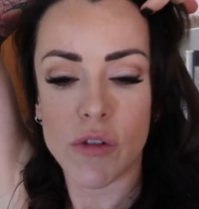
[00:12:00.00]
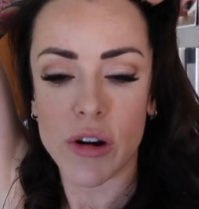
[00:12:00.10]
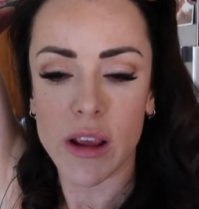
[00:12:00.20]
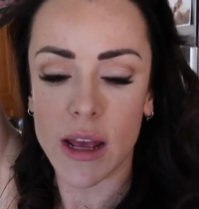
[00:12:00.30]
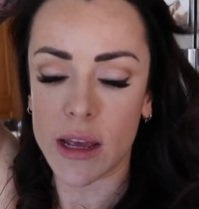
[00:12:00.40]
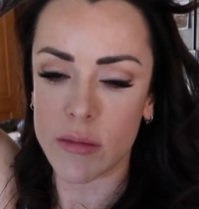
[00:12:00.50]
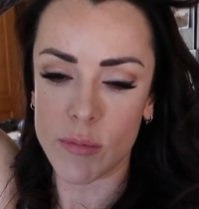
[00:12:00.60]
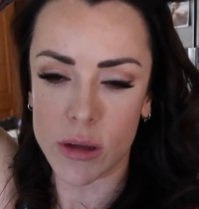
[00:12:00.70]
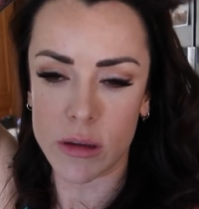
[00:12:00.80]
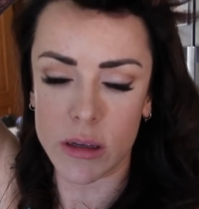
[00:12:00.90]
I've already had
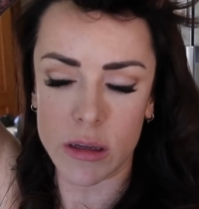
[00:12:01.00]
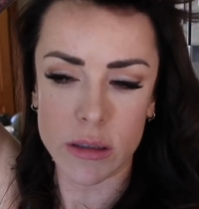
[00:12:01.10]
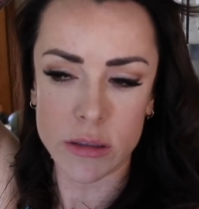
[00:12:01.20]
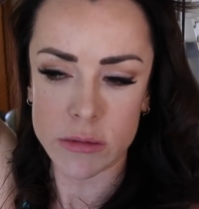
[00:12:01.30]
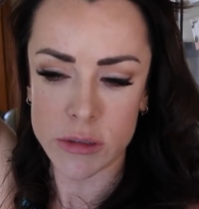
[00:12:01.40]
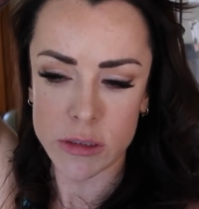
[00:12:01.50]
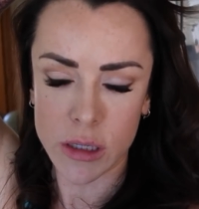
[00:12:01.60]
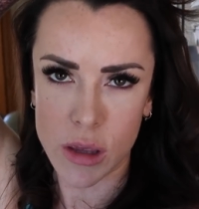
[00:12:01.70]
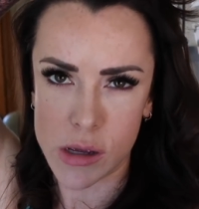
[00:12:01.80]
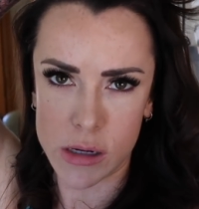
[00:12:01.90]
my
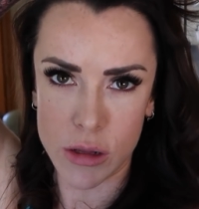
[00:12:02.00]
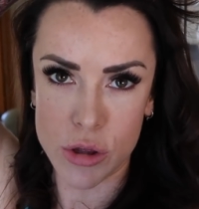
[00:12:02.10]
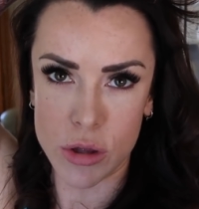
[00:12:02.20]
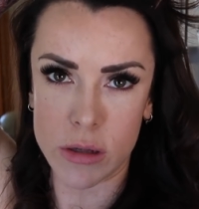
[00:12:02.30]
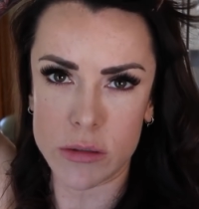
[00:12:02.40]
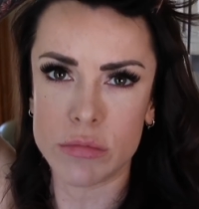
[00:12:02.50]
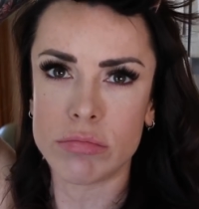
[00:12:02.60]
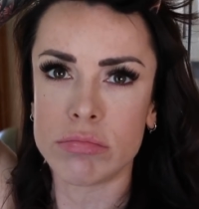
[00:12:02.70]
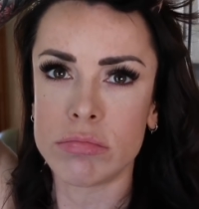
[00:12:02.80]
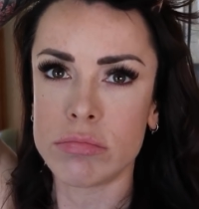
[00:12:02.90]
collagen
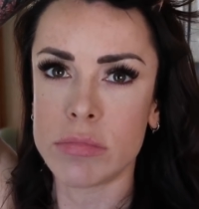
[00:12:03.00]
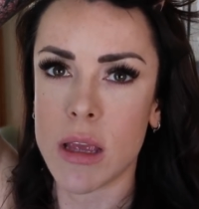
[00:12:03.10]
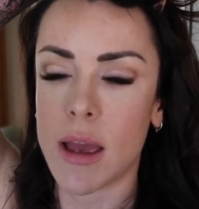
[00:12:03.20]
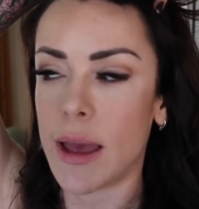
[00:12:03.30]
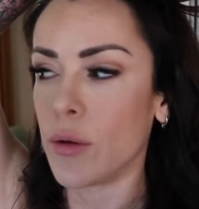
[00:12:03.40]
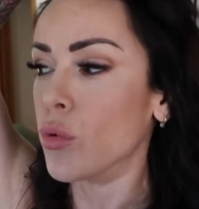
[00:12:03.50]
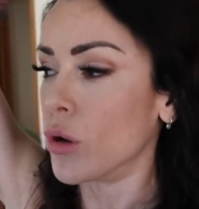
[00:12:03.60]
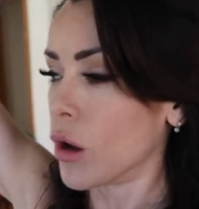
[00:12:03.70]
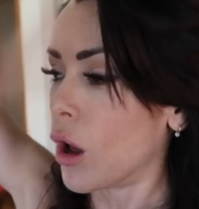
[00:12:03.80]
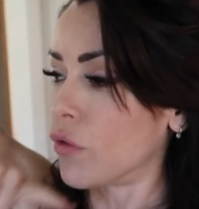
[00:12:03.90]
and
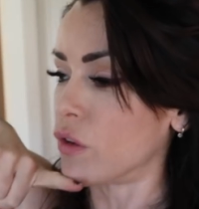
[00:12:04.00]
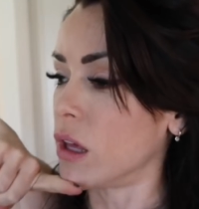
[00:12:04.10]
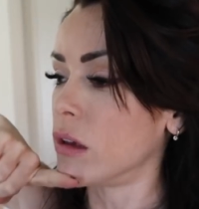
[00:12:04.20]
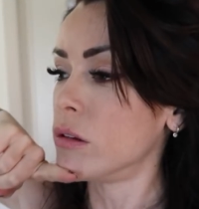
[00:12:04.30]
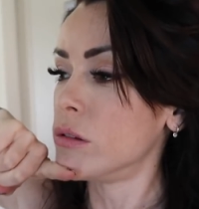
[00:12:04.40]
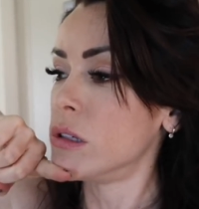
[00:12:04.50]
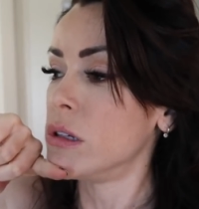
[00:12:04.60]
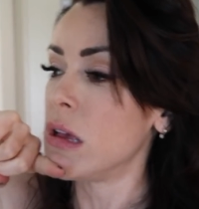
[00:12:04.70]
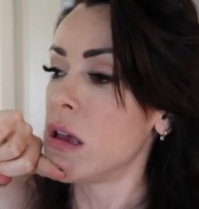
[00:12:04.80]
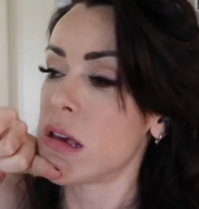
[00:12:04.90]
one coffee.
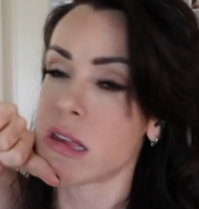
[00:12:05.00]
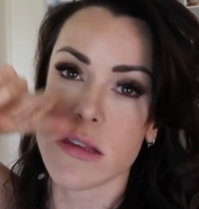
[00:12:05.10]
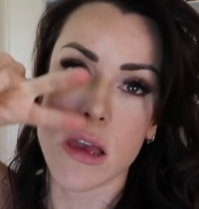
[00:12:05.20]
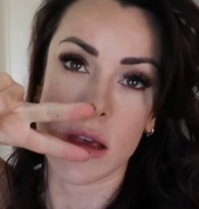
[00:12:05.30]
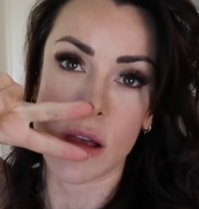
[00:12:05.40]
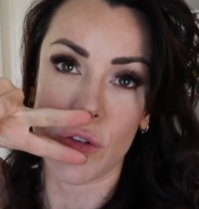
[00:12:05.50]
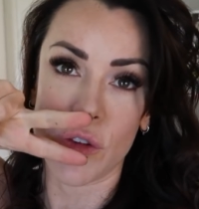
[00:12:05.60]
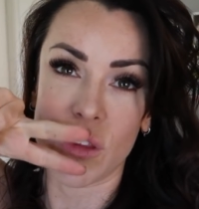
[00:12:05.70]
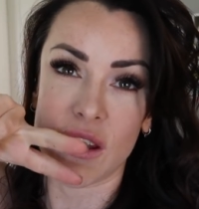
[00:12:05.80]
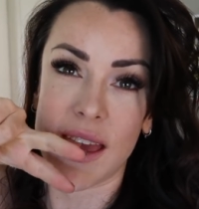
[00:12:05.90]
It's the second
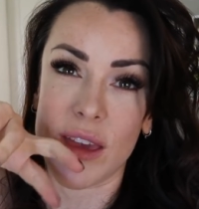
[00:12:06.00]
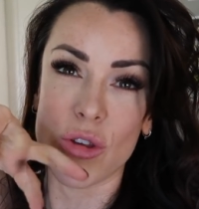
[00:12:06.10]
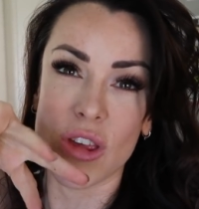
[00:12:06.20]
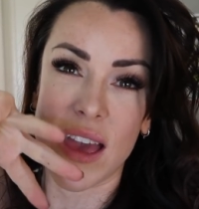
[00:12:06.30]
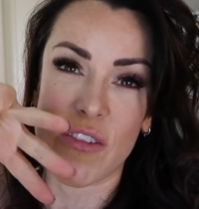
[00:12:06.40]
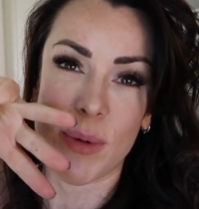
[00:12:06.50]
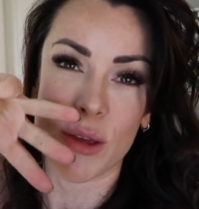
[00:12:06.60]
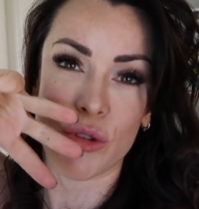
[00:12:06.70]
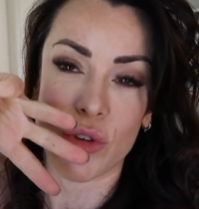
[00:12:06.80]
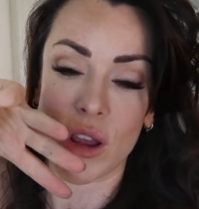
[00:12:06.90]
coffee of the day. I usually have
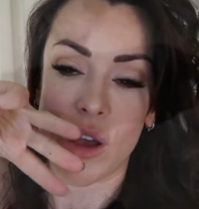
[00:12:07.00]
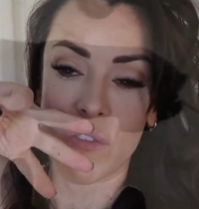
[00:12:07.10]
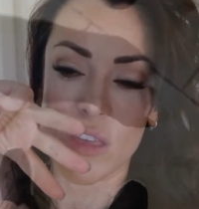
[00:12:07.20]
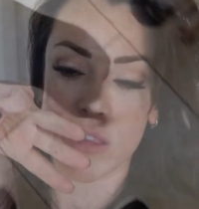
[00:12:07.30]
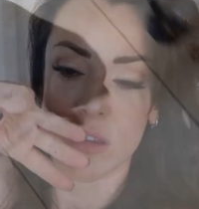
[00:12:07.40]
about three coffees.